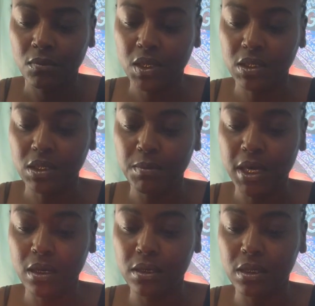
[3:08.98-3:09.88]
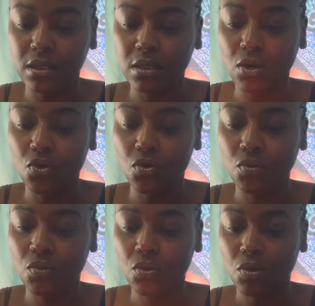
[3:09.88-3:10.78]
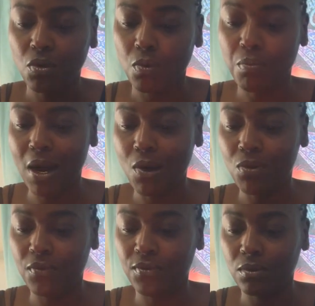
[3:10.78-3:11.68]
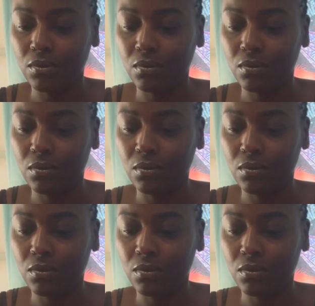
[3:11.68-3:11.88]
the smell is so powerful.